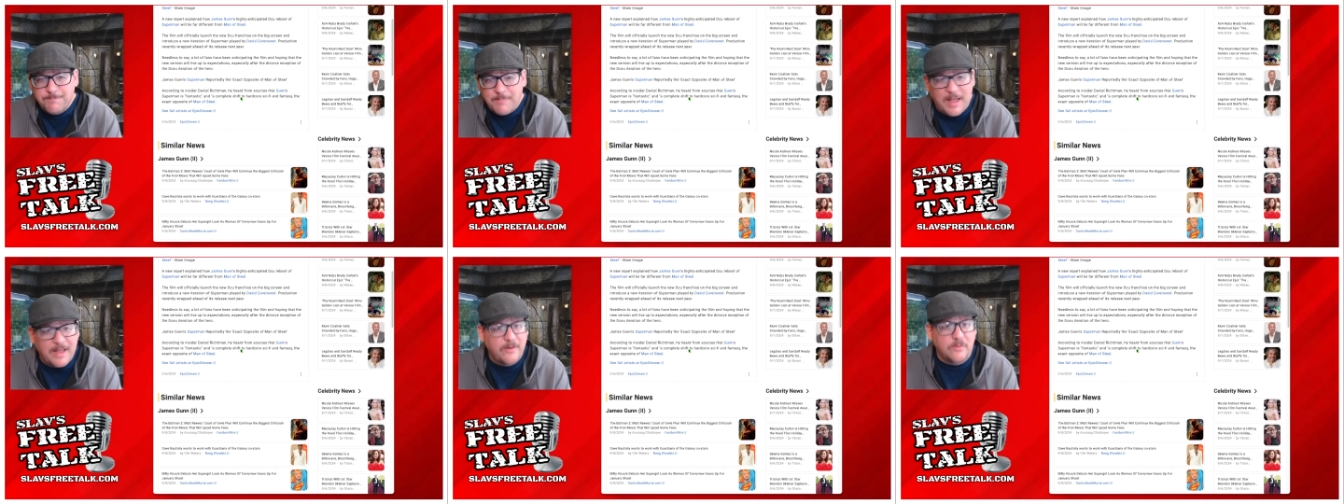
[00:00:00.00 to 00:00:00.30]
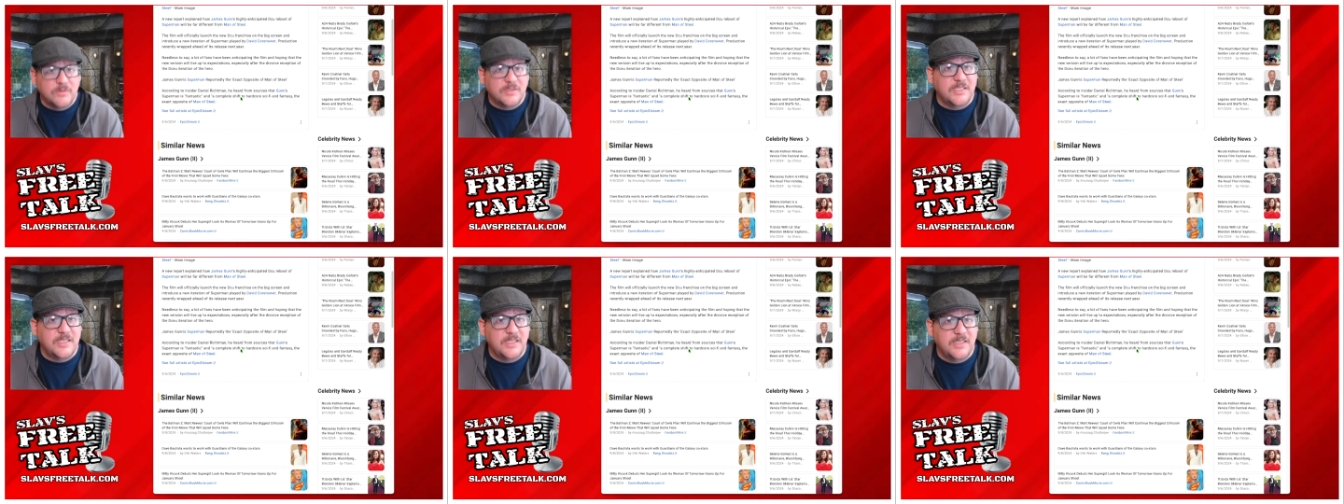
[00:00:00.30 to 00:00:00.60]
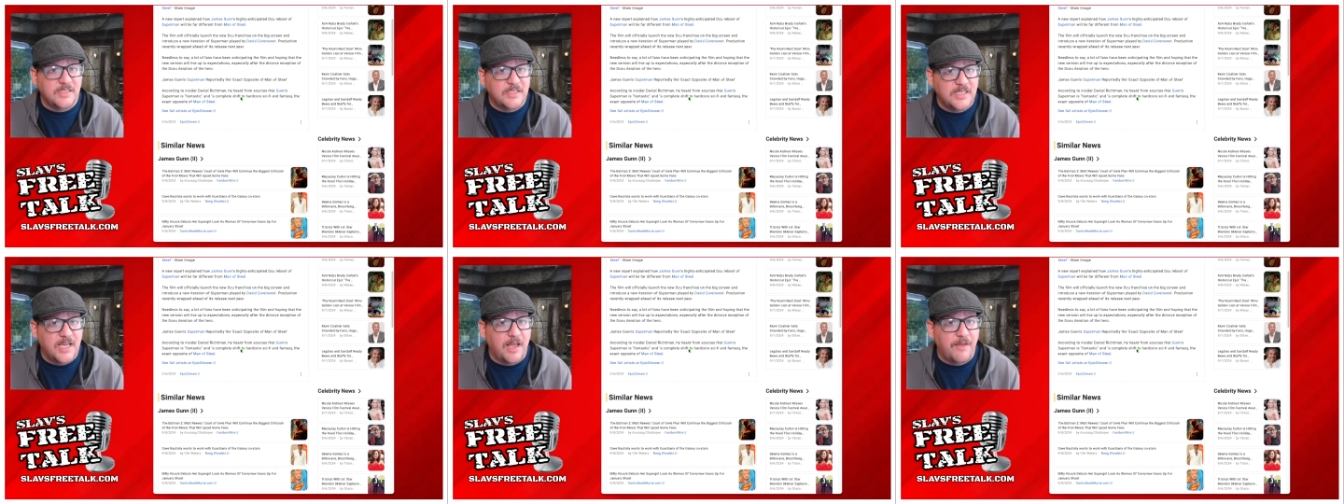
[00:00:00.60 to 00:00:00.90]
I don't see the
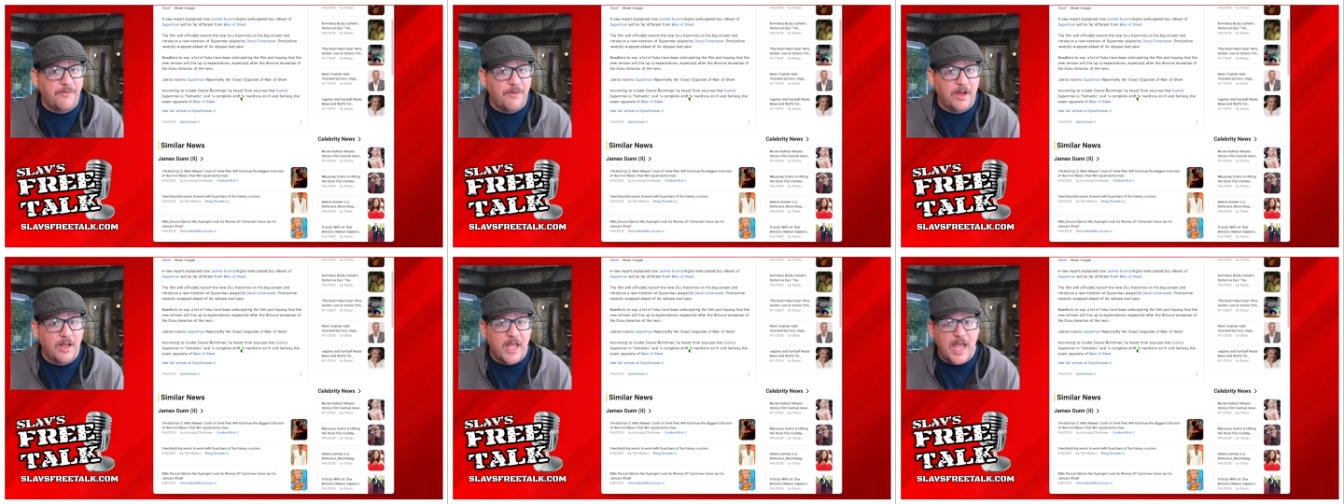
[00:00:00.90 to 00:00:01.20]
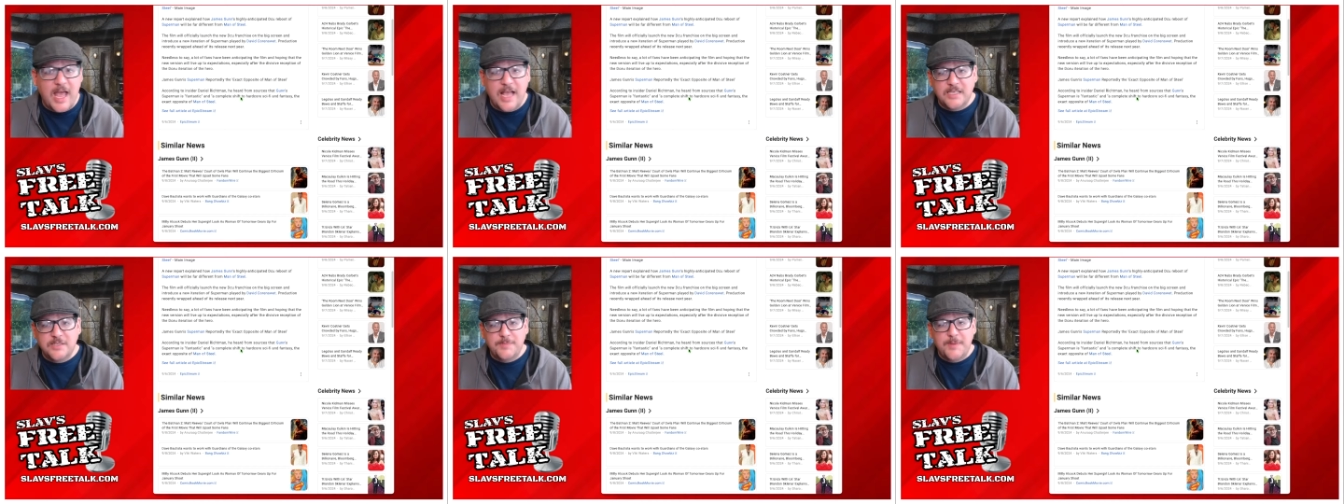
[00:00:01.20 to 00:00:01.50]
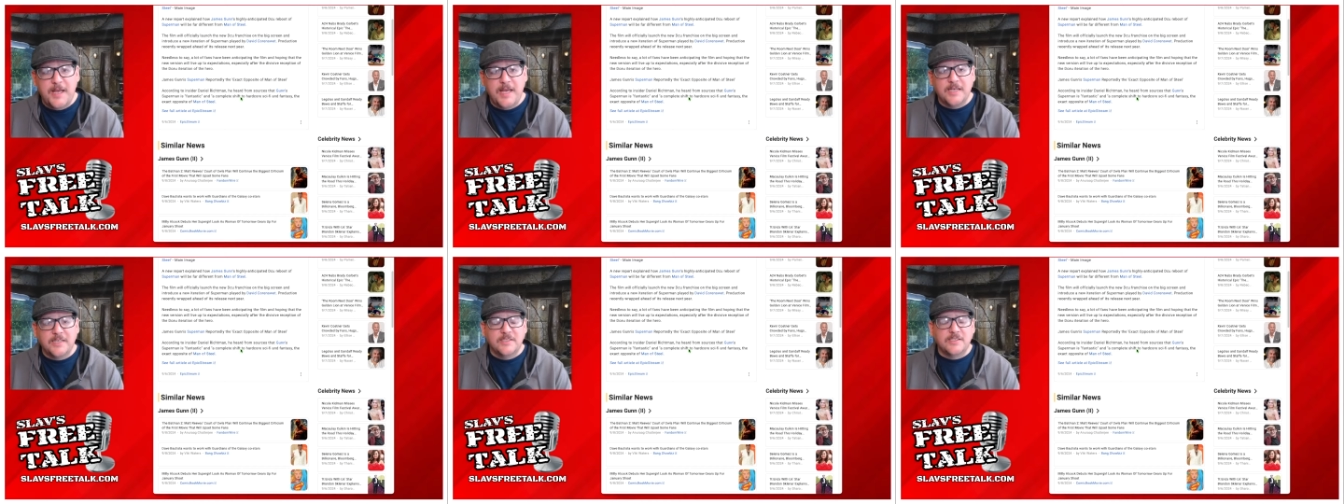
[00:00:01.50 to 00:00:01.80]
sci-fi
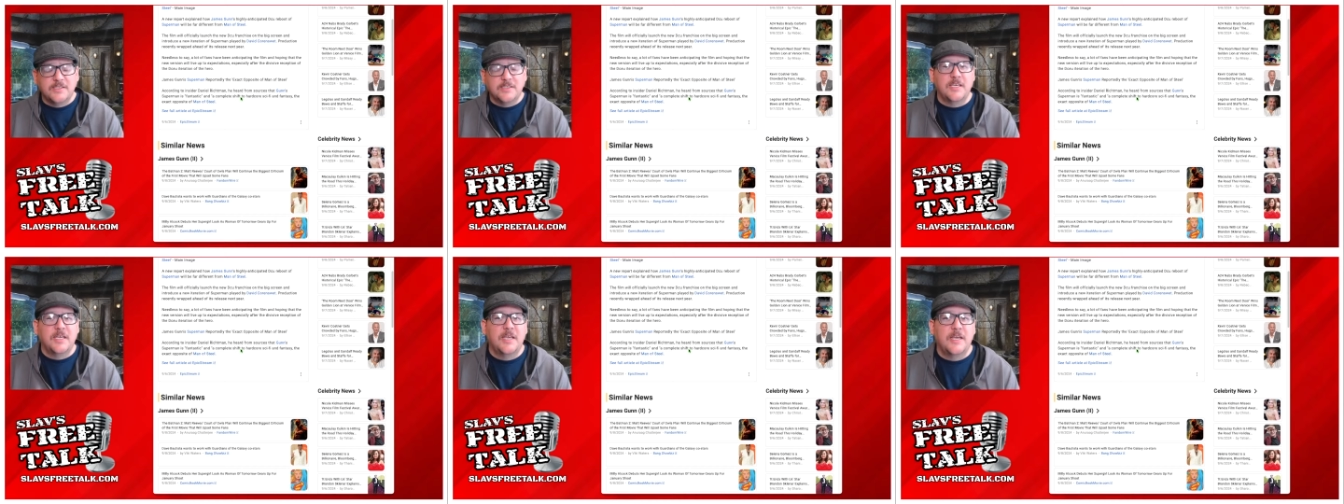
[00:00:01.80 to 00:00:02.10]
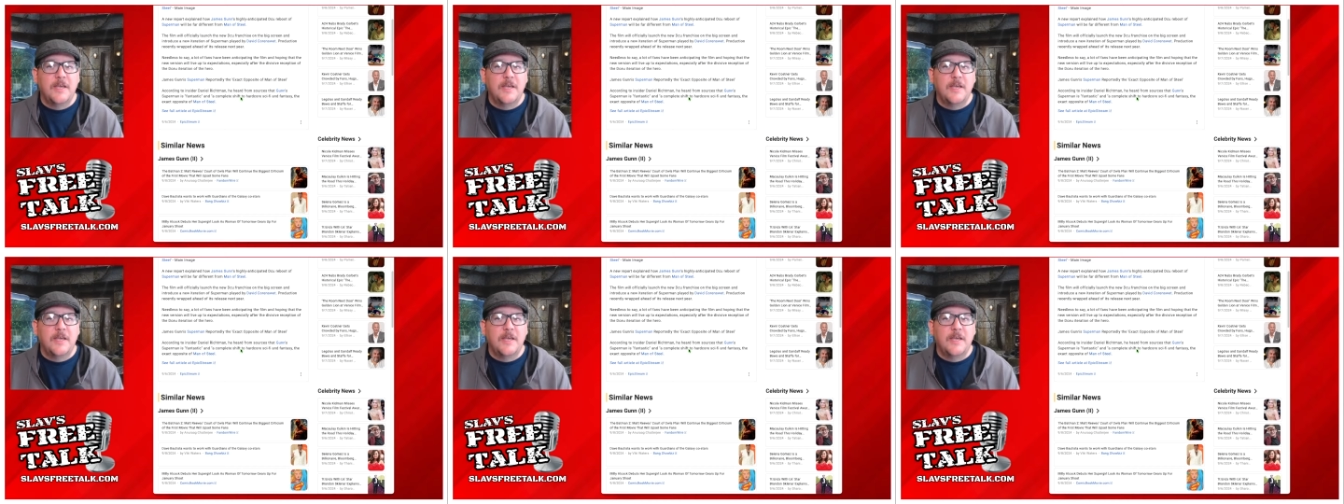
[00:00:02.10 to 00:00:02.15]
aspects,